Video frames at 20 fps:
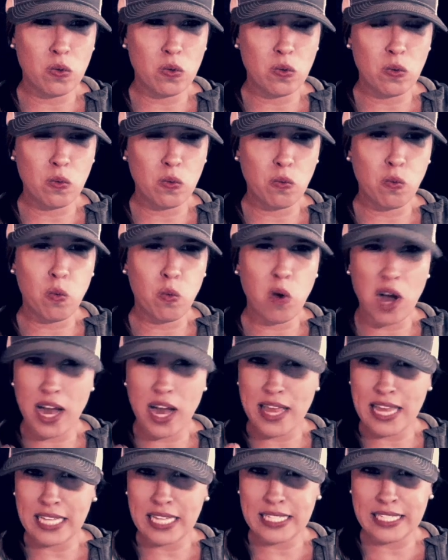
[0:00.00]
why
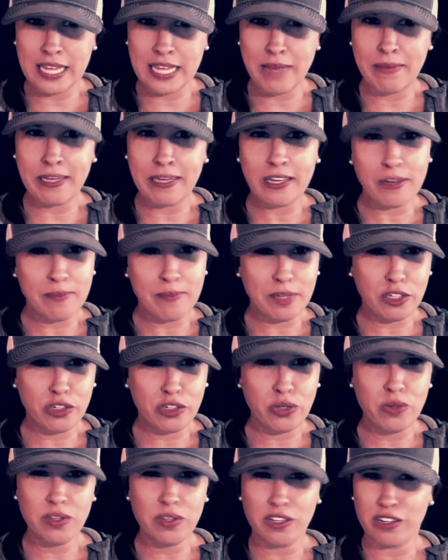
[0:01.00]
that statement could be true,
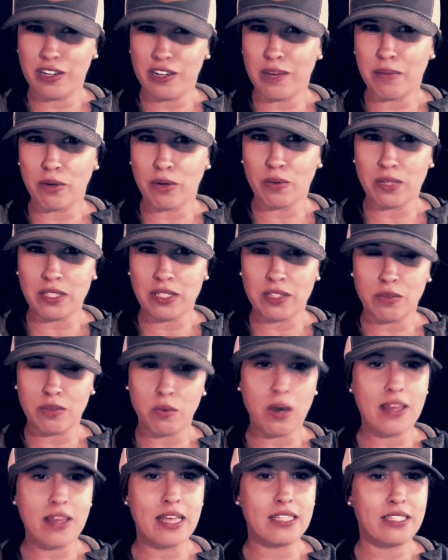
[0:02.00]
and there are a number of reasons why
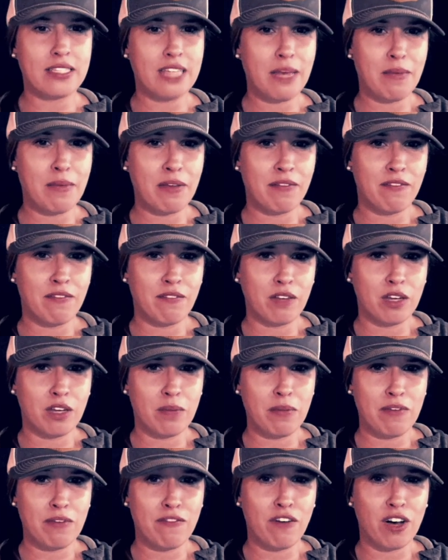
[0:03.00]
that statement could be
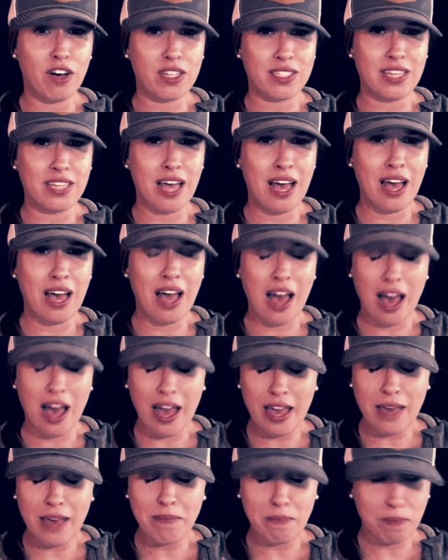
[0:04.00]
false.
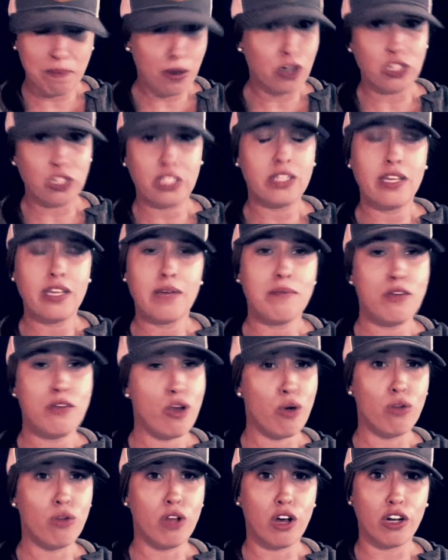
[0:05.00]
I personally am no
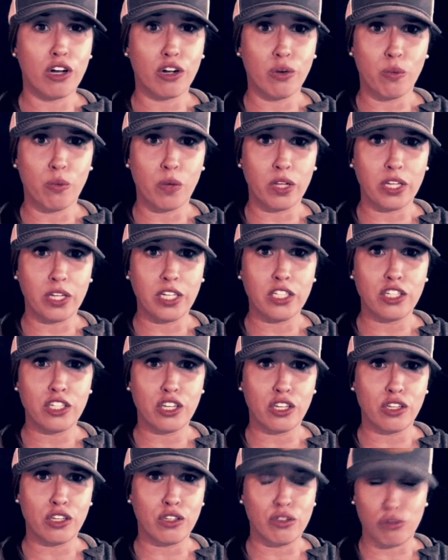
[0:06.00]
longer willing to
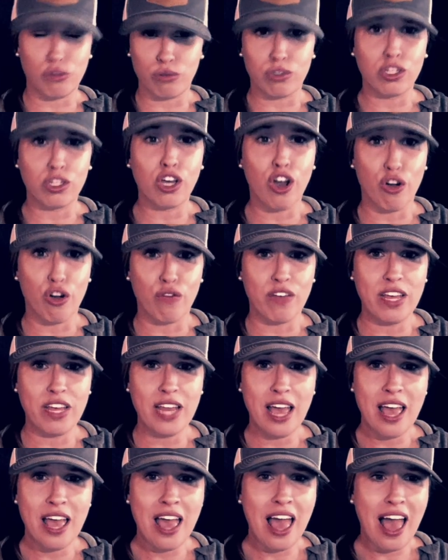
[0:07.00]
use COVID
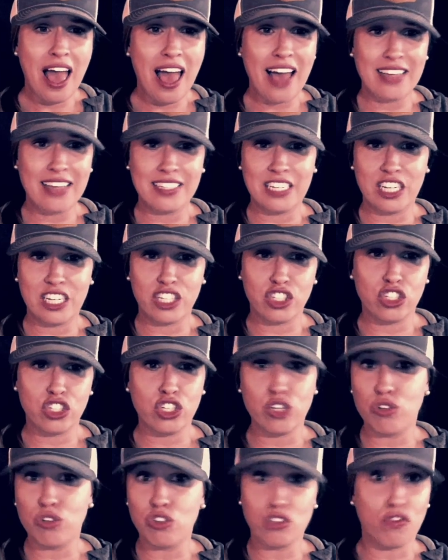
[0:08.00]
as an
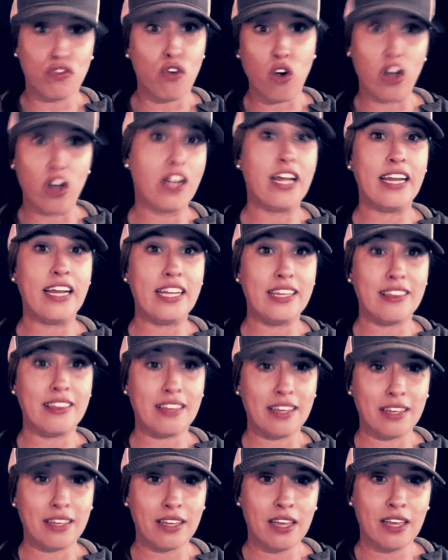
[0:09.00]
excuse for anything.